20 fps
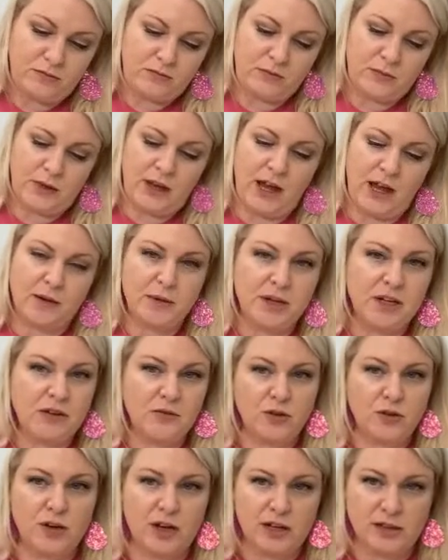How many of you
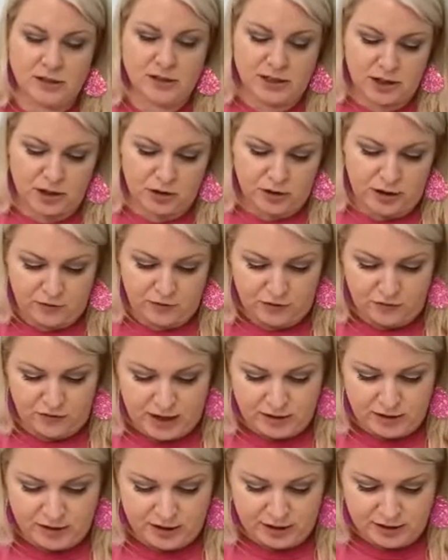guys decorate for
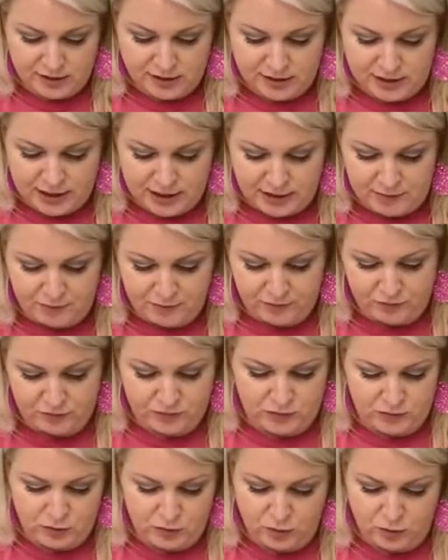Valentine's Day or